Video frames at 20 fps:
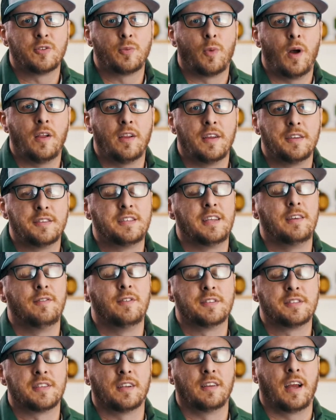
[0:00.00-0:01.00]
well as even
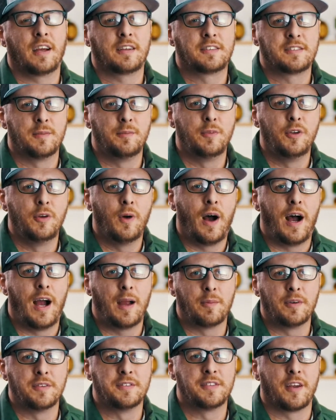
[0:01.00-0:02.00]
select some new
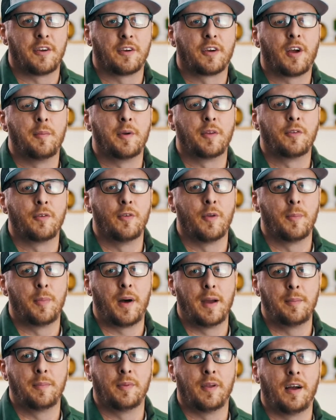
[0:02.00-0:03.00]
hybrids that are coming through the
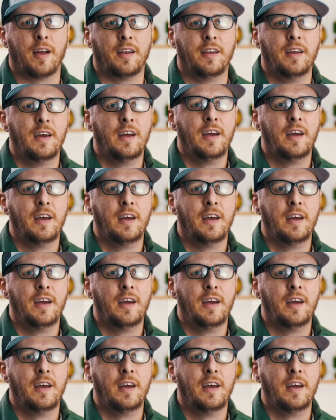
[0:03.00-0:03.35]
pipeline.